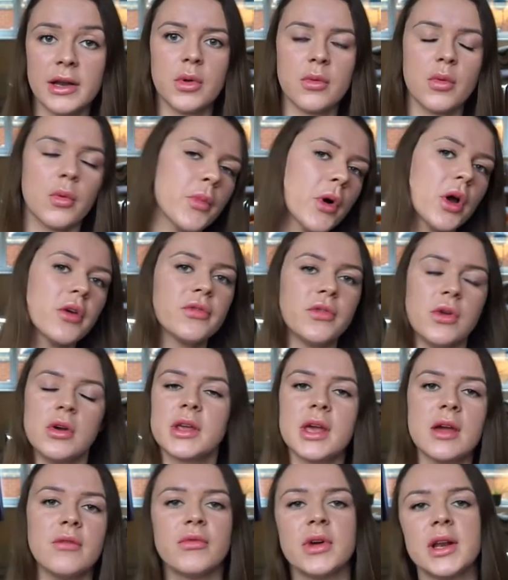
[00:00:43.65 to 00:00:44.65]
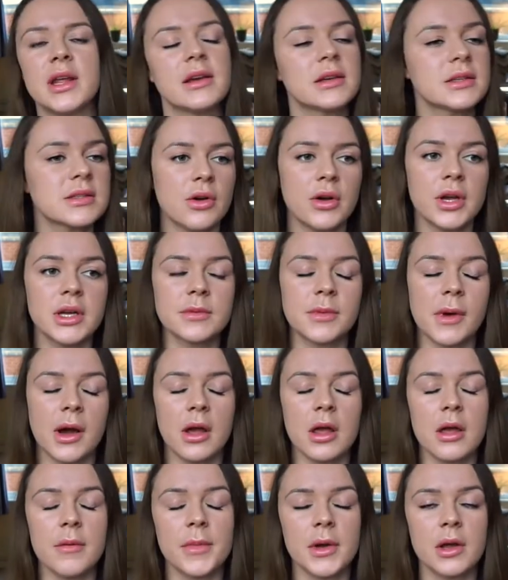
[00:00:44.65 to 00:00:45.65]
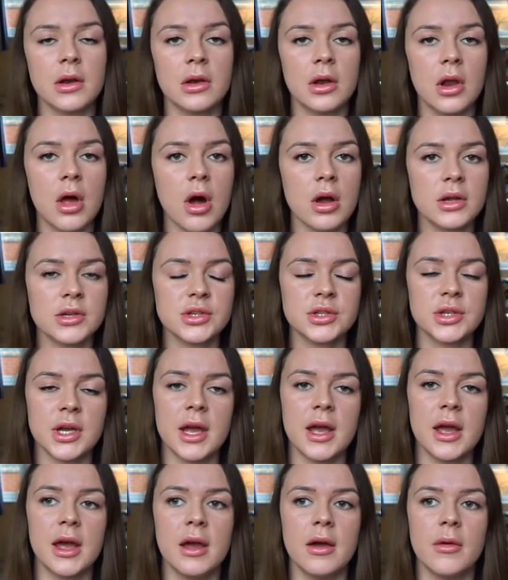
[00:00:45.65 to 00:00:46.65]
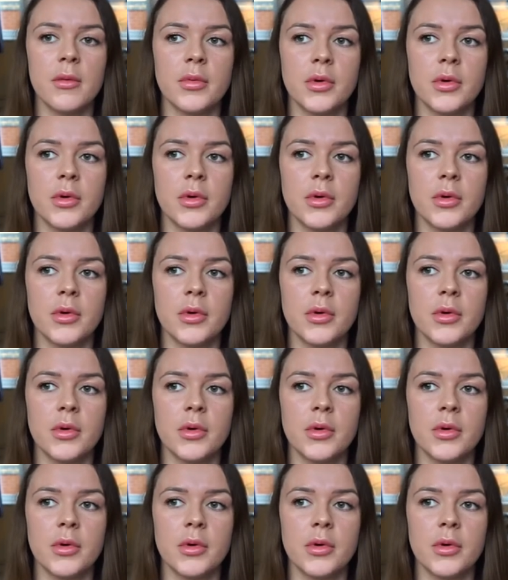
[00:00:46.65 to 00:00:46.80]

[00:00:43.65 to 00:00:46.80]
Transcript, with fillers: We were both like getting really excited about it, but last year,